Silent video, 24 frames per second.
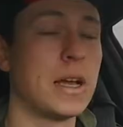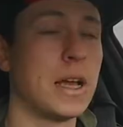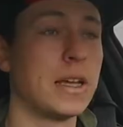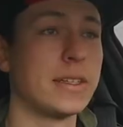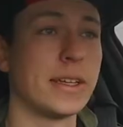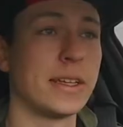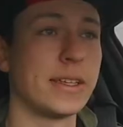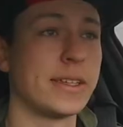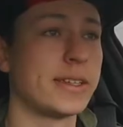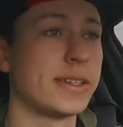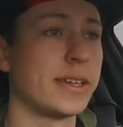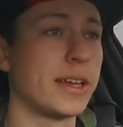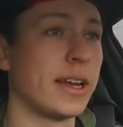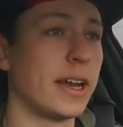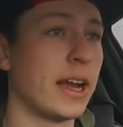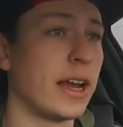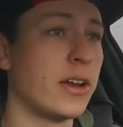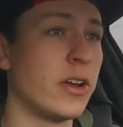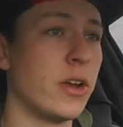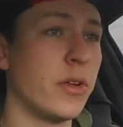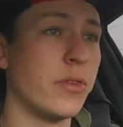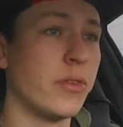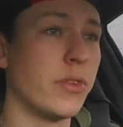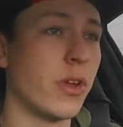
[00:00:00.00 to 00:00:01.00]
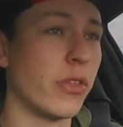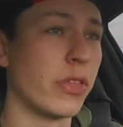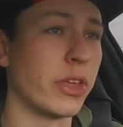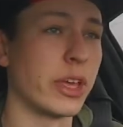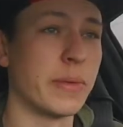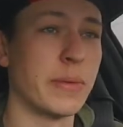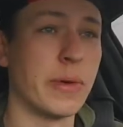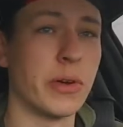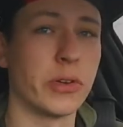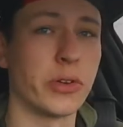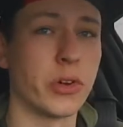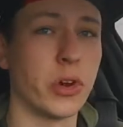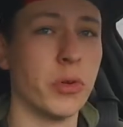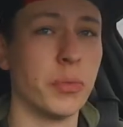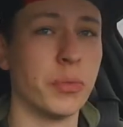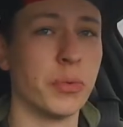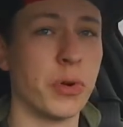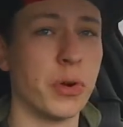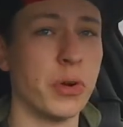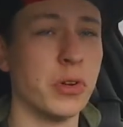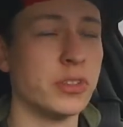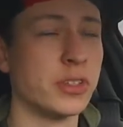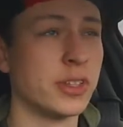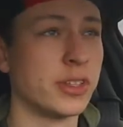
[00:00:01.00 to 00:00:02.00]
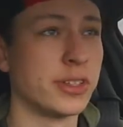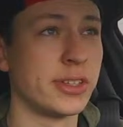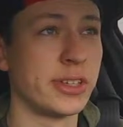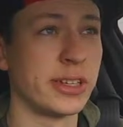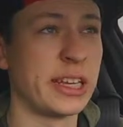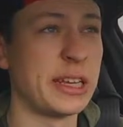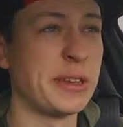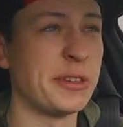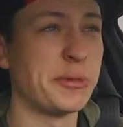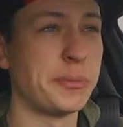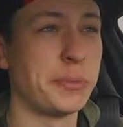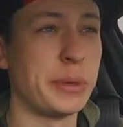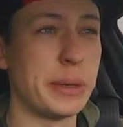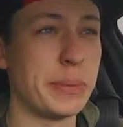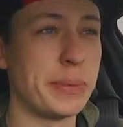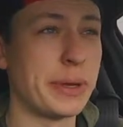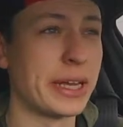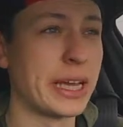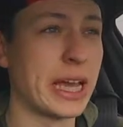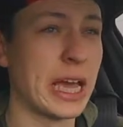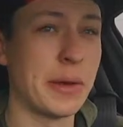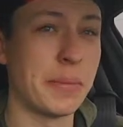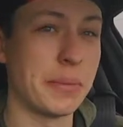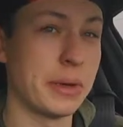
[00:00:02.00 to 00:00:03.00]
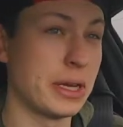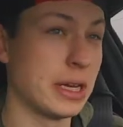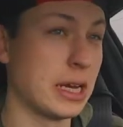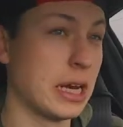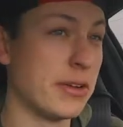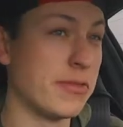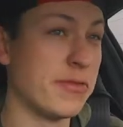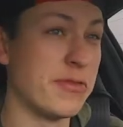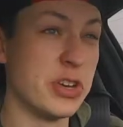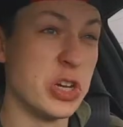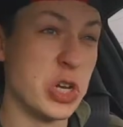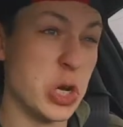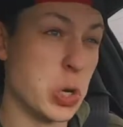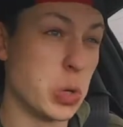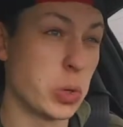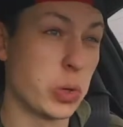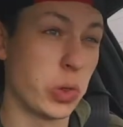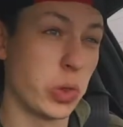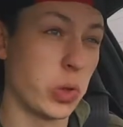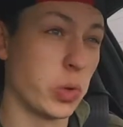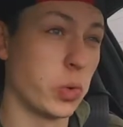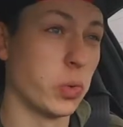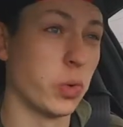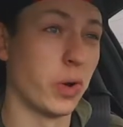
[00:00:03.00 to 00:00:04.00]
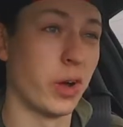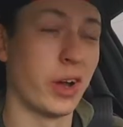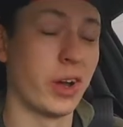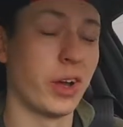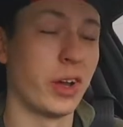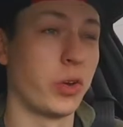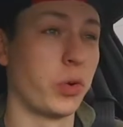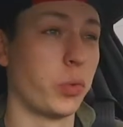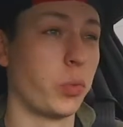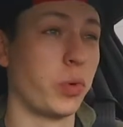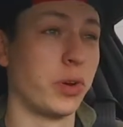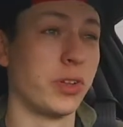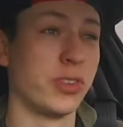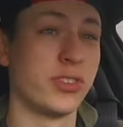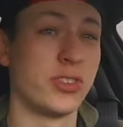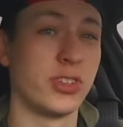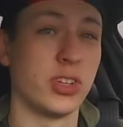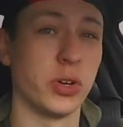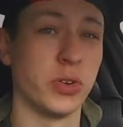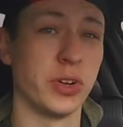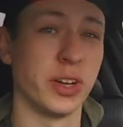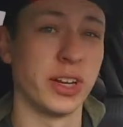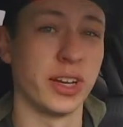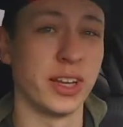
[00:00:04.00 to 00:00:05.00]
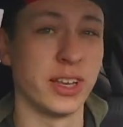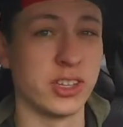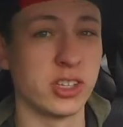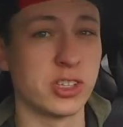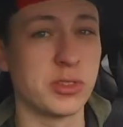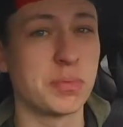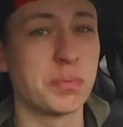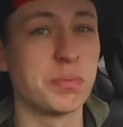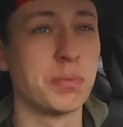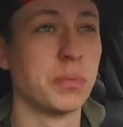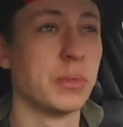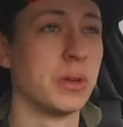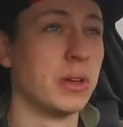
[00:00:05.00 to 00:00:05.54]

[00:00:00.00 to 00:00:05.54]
As I said, I know nothing about GoPros, and it keeps beeping at me, and I have no clue why or what it's doing, and it's